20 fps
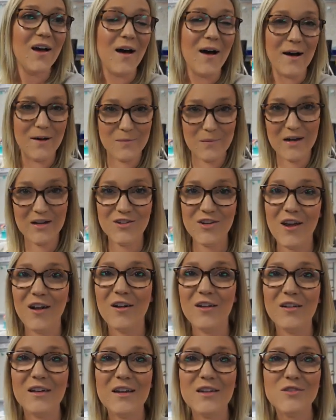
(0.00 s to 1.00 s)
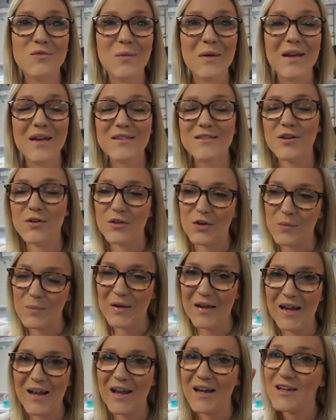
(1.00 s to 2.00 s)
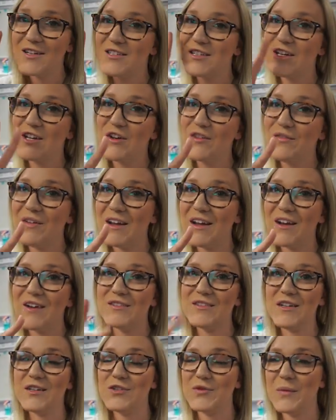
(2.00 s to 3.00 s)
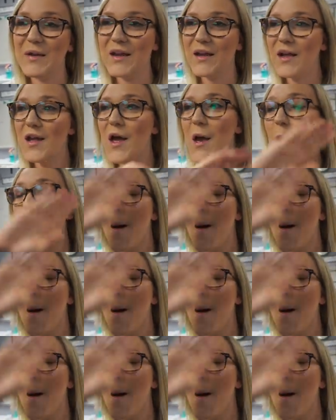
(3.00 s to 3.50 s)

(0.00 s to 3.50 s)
on my channel each week, so you'll be getting two videos each week,